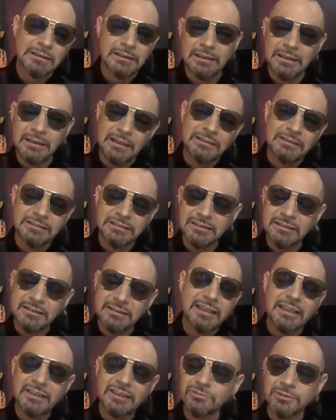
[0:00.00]
it's a
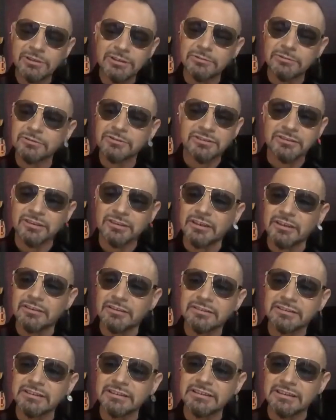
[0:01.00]
theatrical
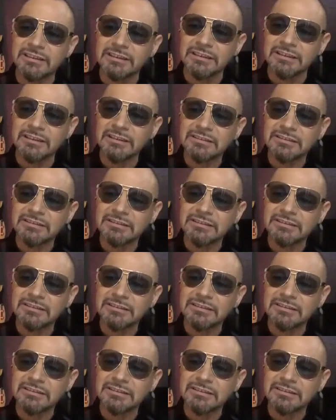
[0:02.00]
style singing.